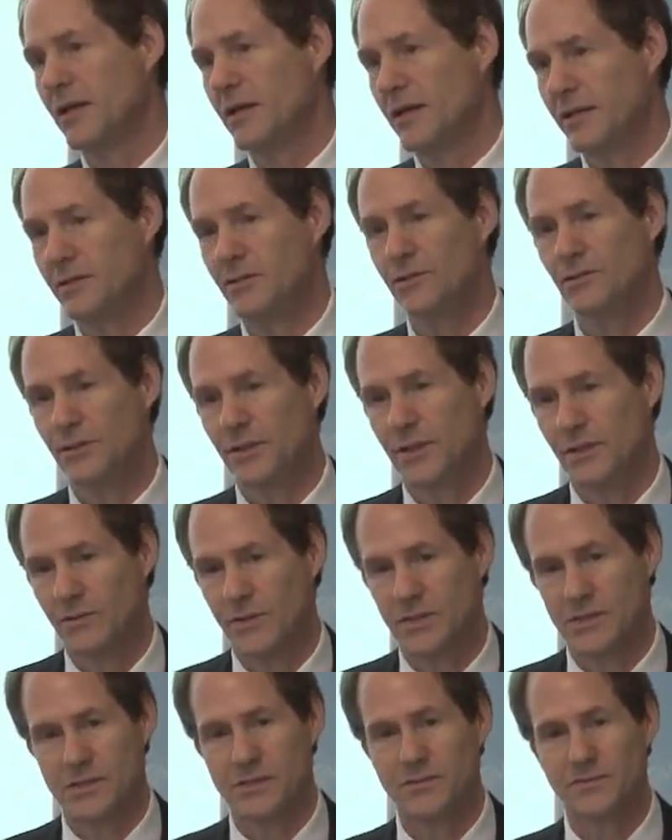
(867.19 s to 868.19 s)
including
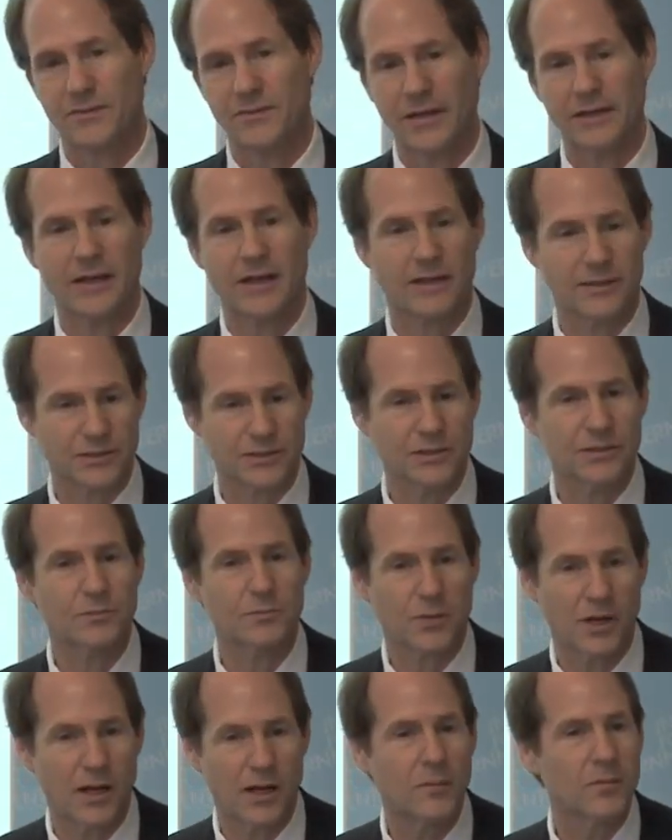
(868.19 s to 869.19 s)
risks of financial
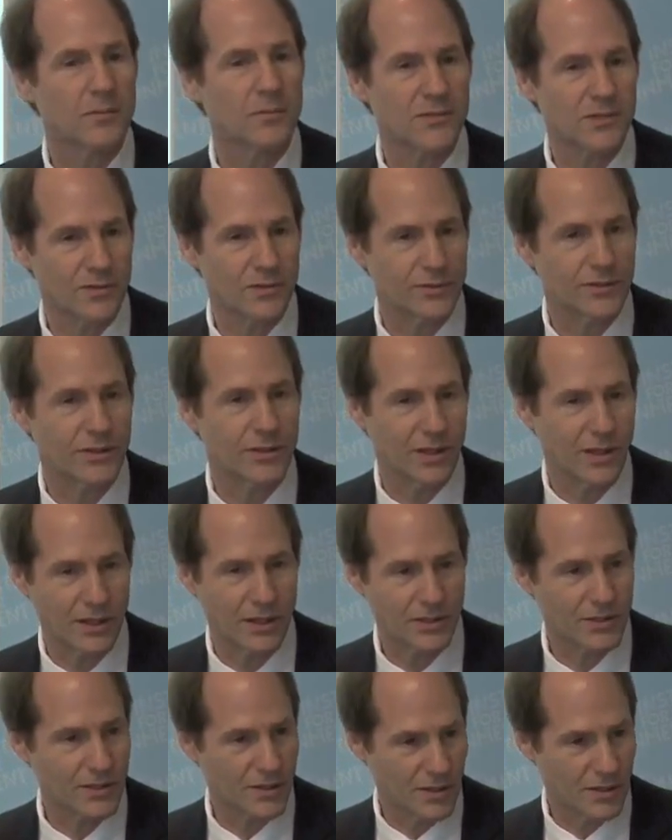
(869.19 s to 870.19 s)
problems over the
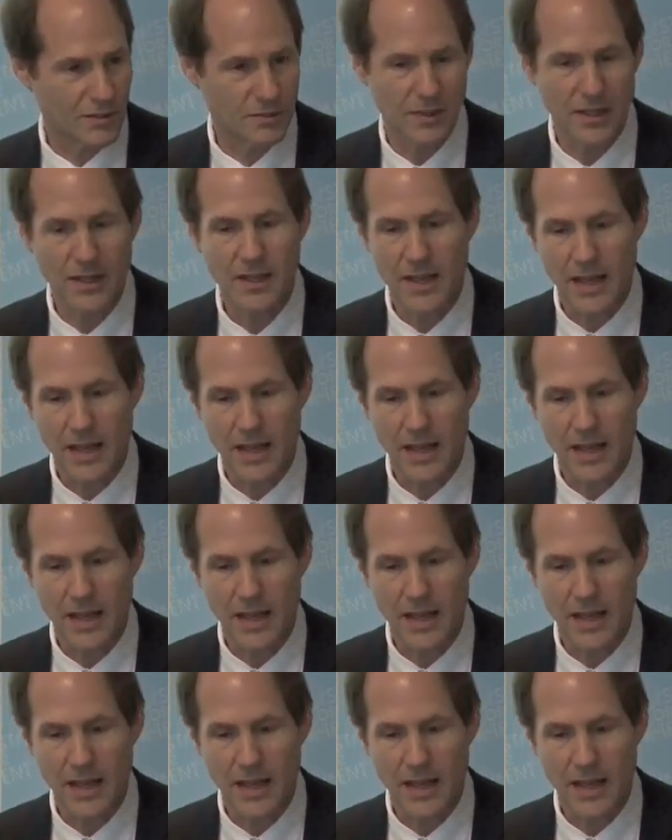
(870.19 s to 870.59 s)
long term,